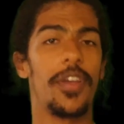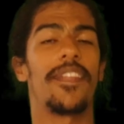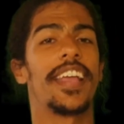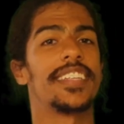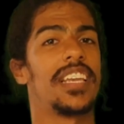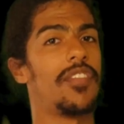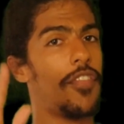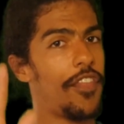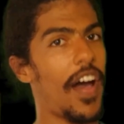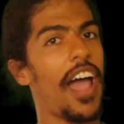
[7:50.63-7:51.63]
you have to get to level
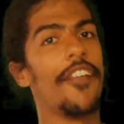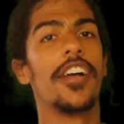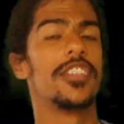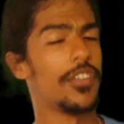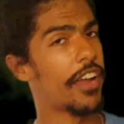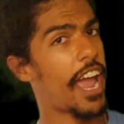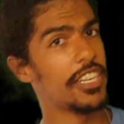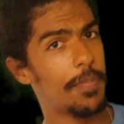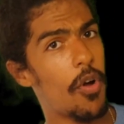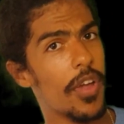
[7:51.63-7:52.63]
5. So
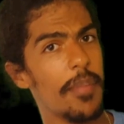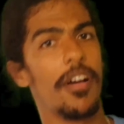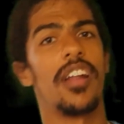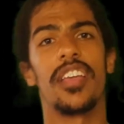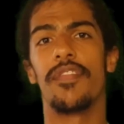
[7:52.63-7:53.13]
catch Pokemon,